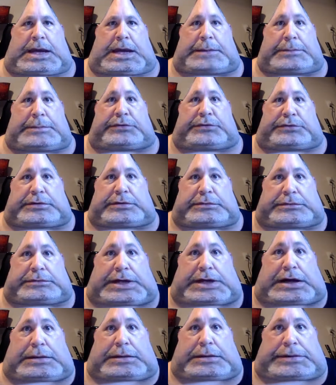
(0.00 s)
I must
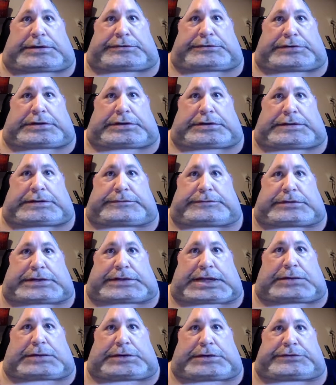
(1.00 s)
care about you enough to
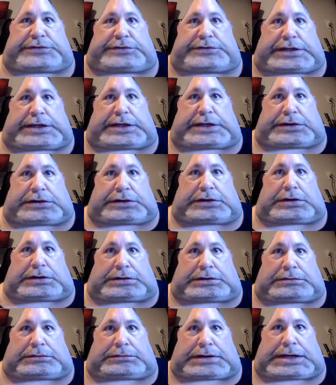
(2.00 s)
not want you to get
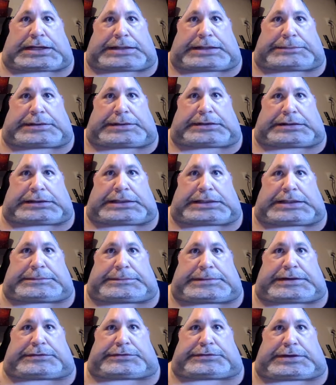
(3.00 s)
hurt, right? I mean, doesn't that
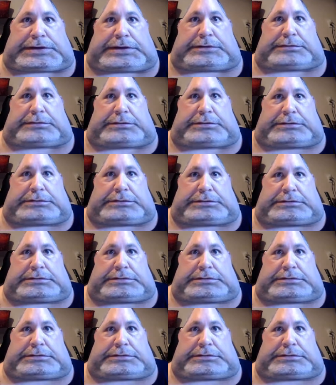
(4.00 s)
make sense?